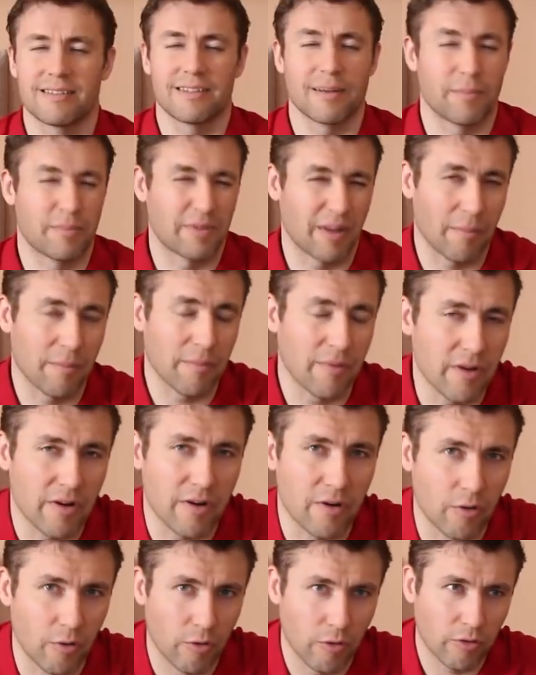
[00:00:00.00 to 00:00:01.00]

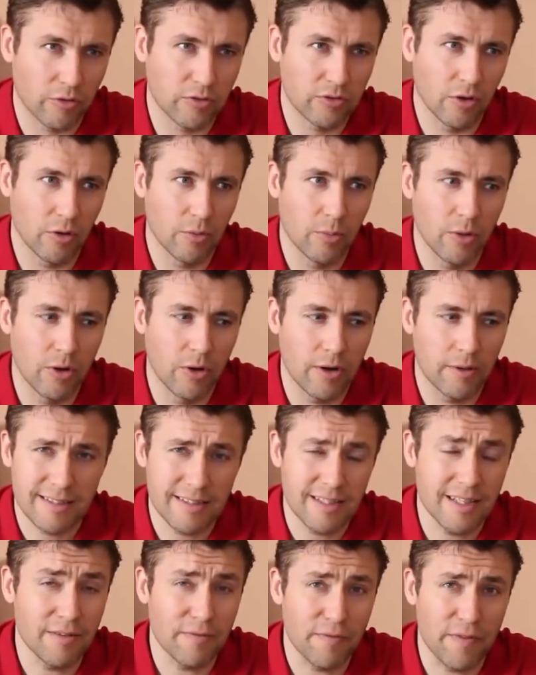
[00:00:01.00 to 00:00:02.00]
September or October. I
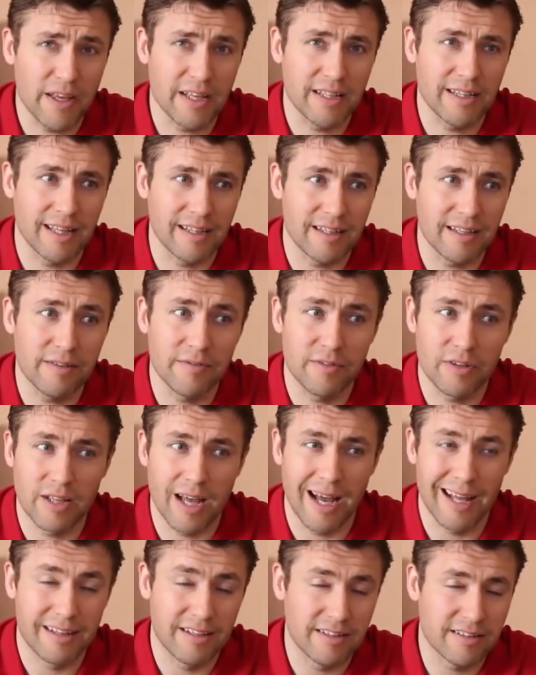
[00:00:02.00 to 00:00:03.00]
still think that even
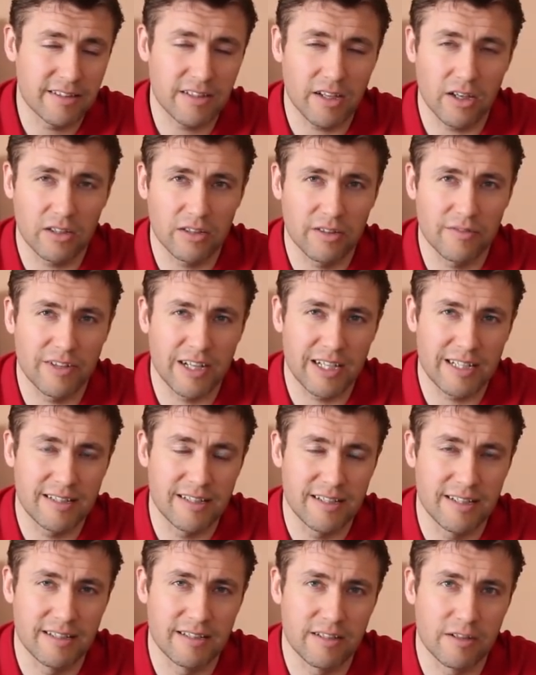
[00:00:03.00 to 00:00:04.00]
at the start of next
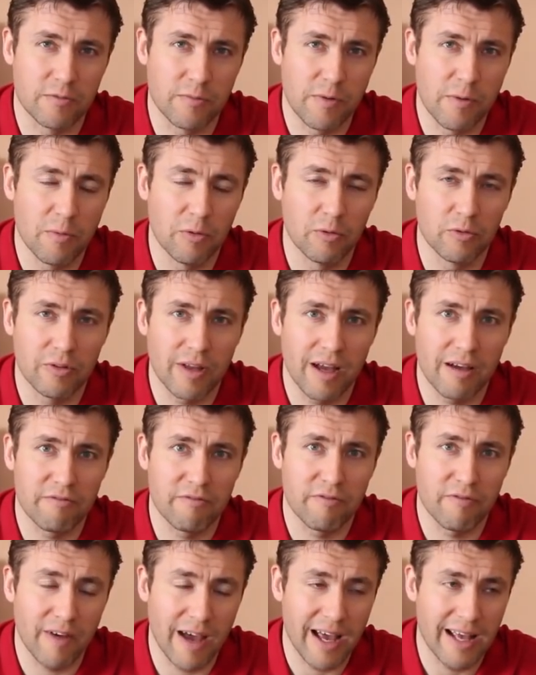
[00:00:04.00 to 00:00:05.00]
season we won't have
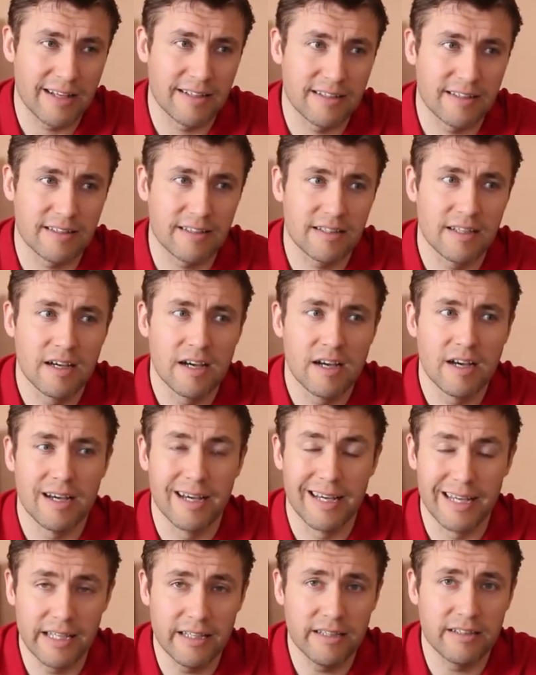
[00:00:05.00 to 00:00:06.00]
fans
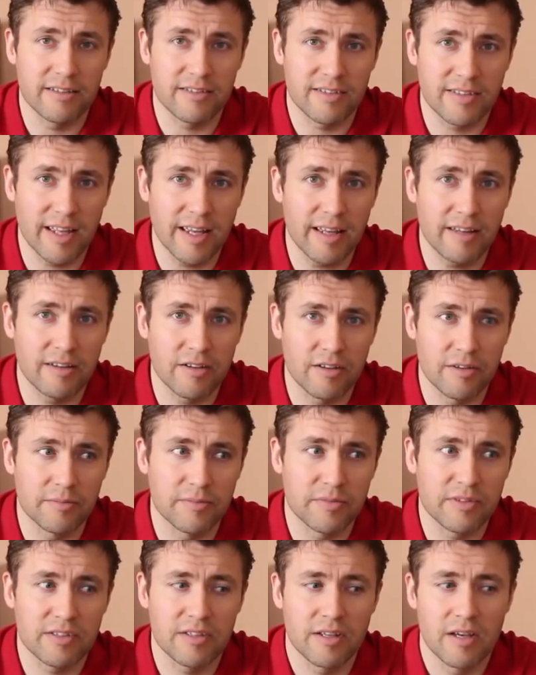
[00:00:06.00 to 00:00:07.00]
in the
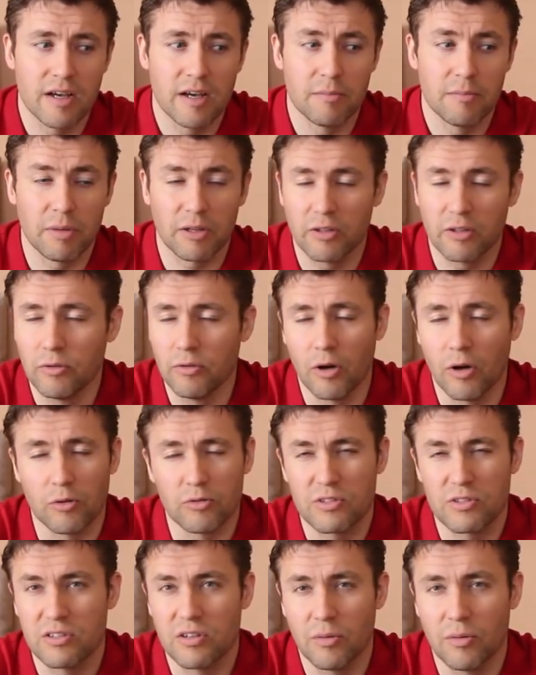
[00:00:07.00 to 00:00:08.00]
stadiums but who
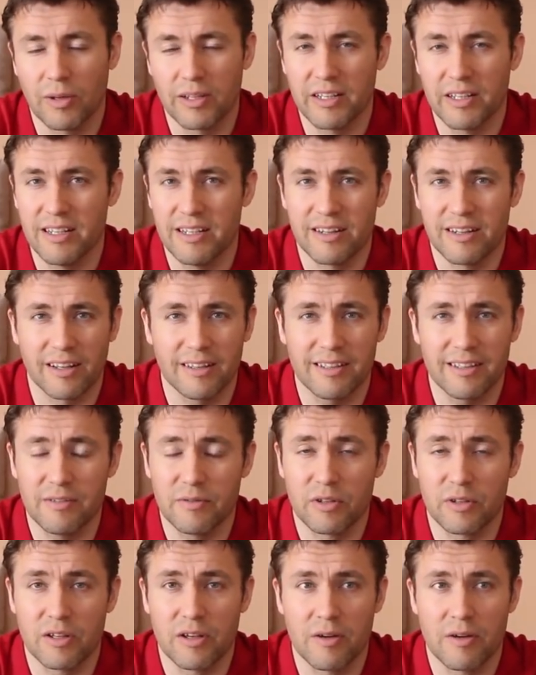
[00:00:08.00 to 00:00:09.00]
knows nobody not
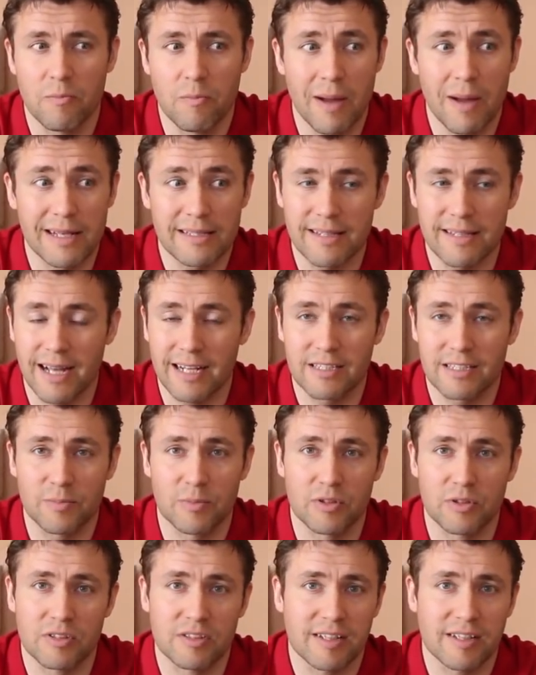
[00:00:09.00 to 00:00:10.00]
even the best
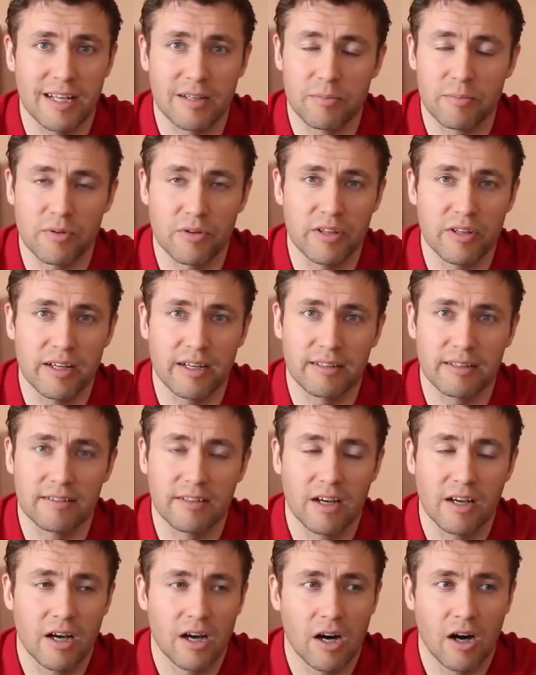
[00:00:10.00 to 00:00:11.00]
experts can
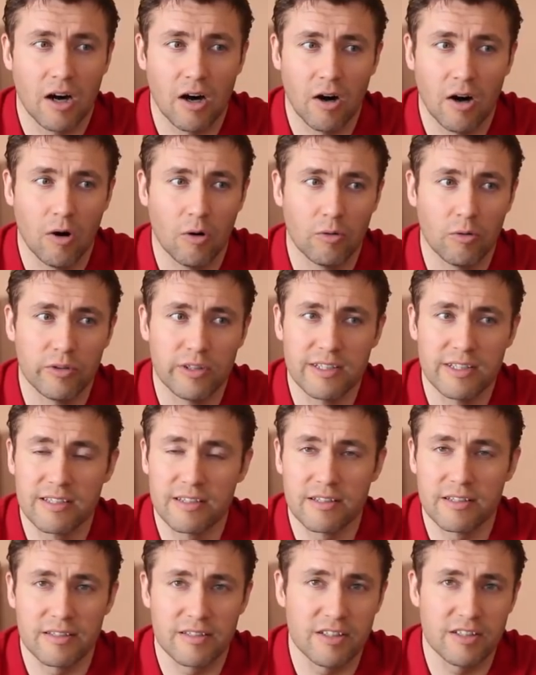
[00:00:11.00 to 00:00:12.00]
predict how
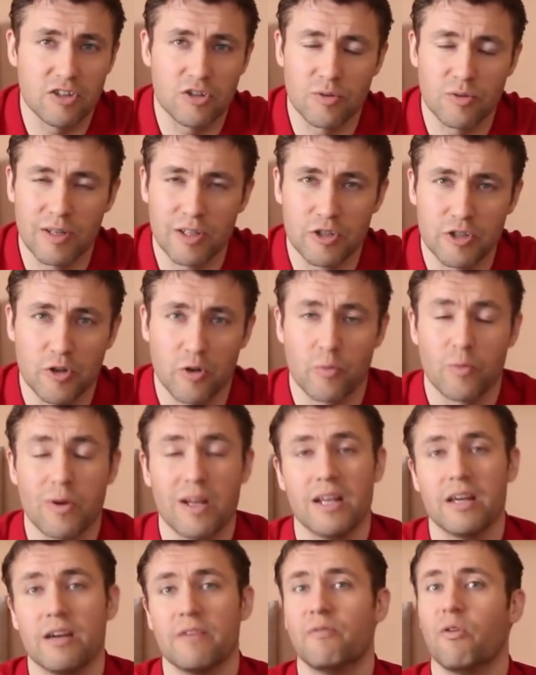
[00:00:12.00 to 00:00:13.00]
this situation
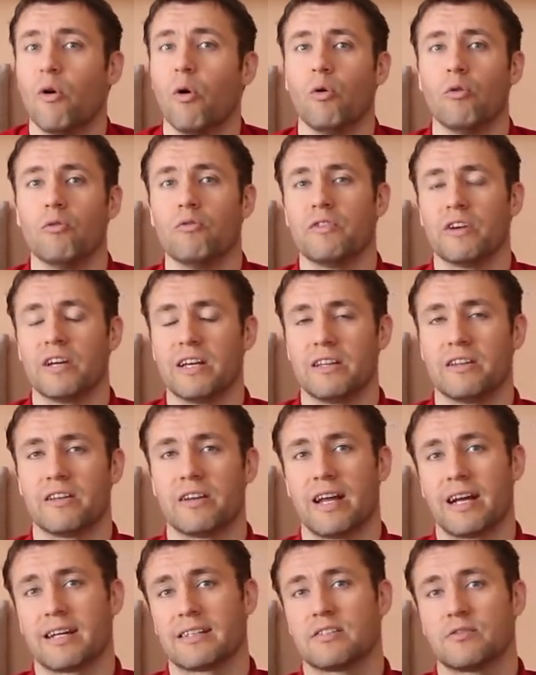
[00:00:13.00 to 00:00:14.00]
will evolve in
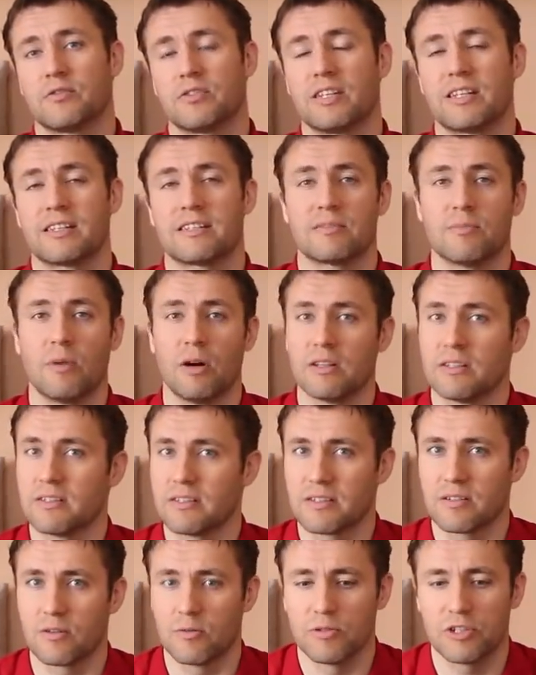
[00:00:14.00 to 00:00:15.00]
the next six
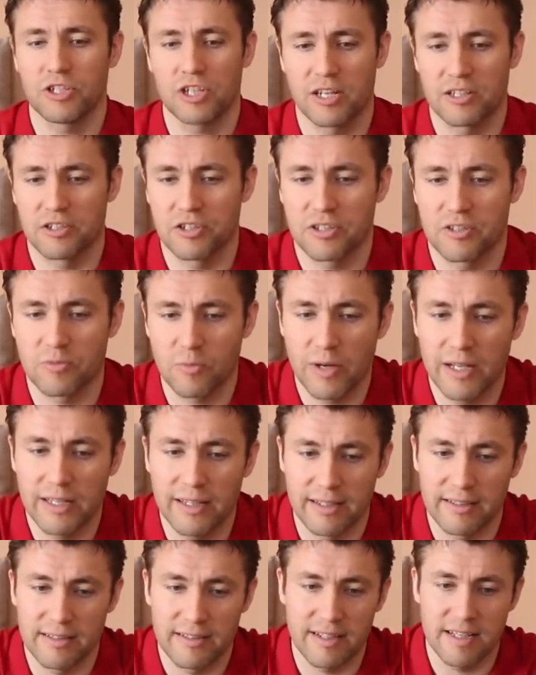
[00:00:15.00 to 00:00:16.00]
months so we shall just
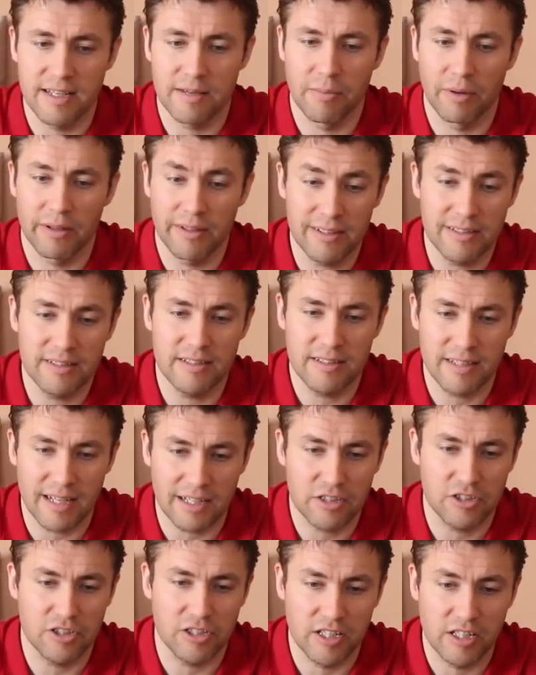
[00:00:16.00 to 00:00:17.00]
wait and see but this is
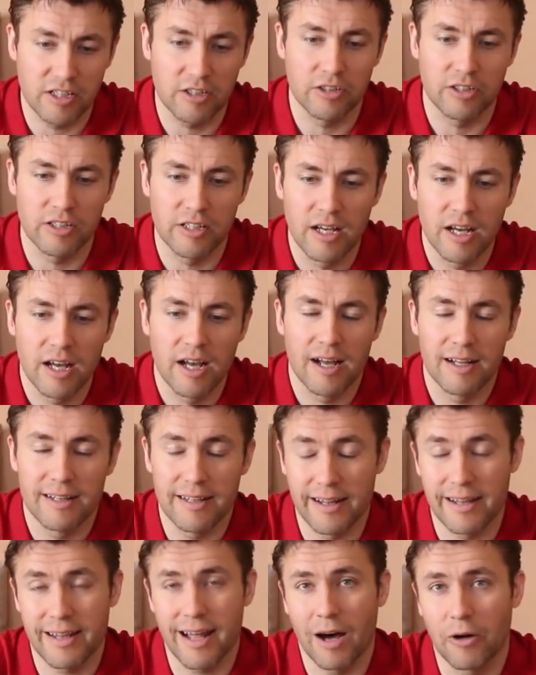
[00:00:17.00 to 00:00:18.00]
actually good
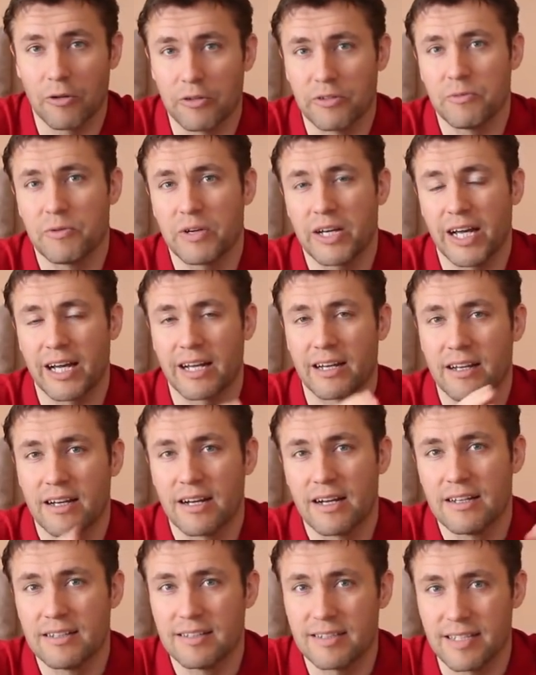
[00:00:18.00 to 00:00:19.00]
that now we can
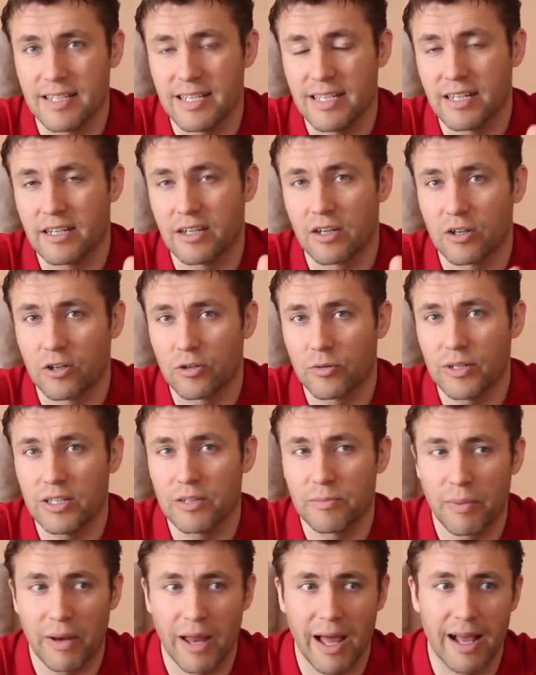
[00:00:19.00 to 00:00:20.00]
see
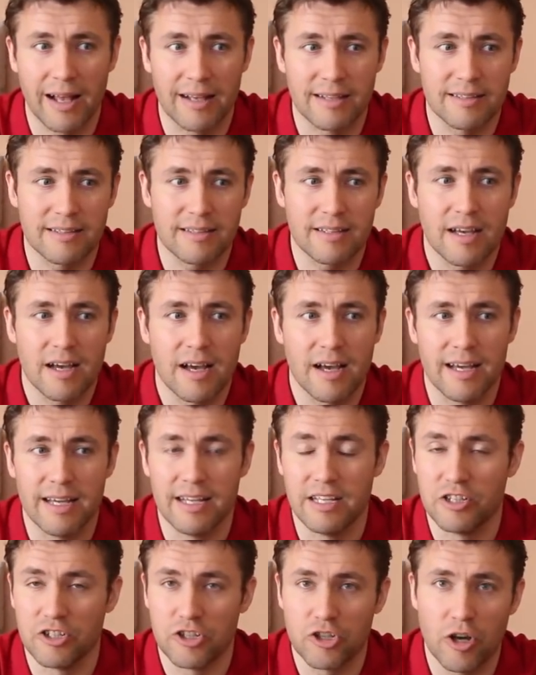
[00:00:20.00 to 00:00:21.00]
concrete plans
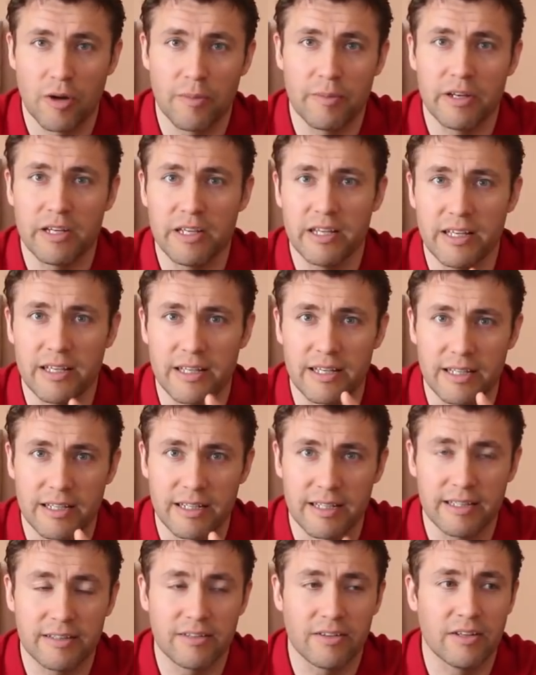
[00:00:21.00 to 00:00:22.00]
in Germany,
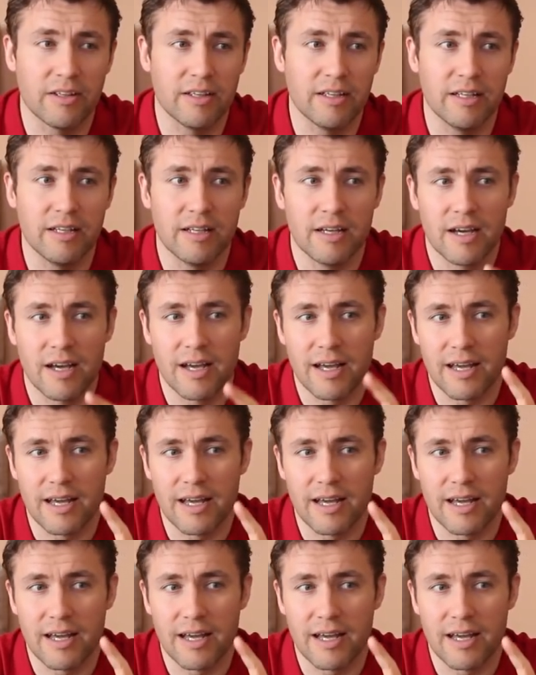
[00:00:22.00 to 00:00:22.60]
in Italy,